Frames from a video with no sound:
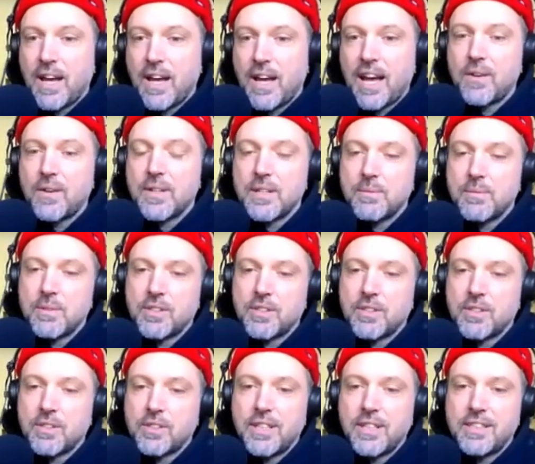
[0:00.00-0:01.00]
how he
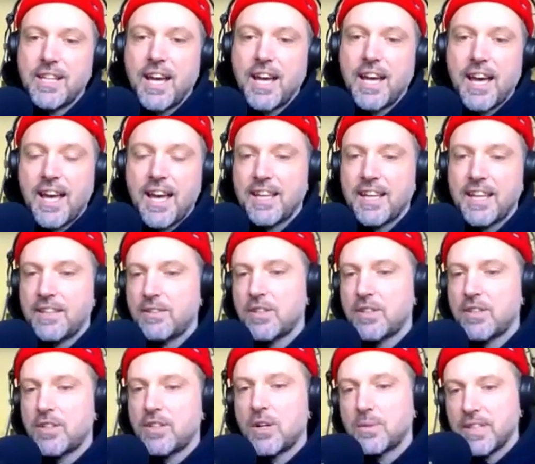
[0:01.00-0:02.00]
was going to die
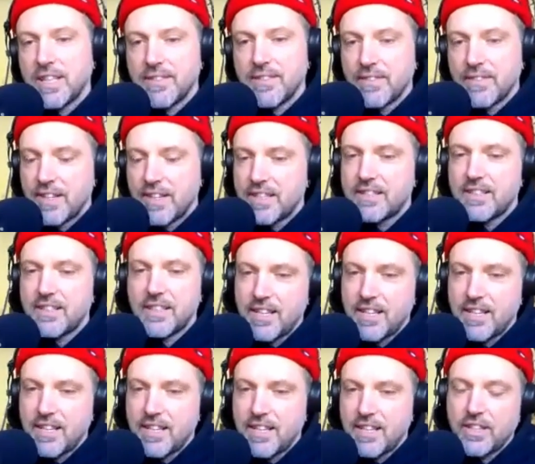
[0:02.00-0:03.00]
and don't leave us, et
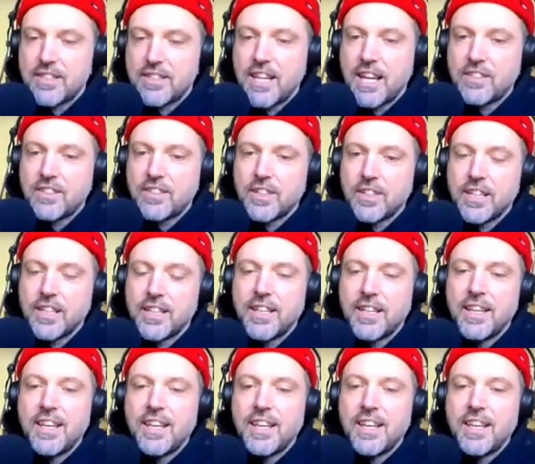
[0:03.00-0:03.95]
cetera, et cetera.